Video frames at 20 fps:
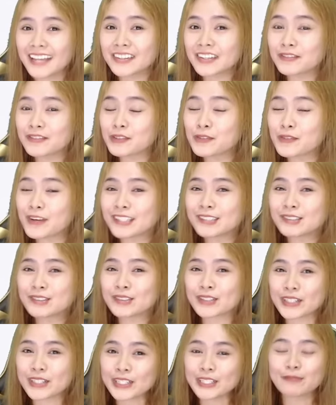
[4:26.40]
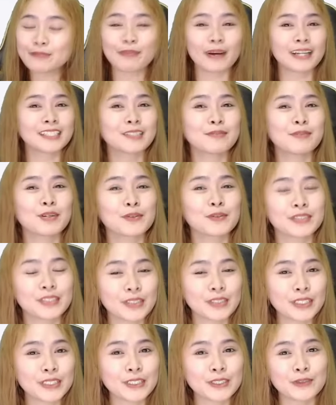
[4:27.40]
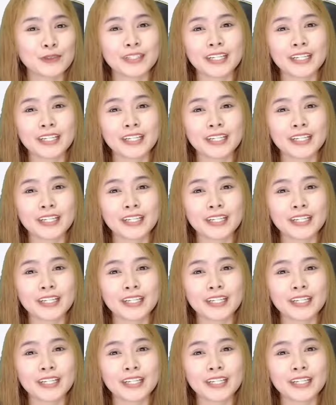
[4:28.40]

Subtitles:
if you want to earn possible returns,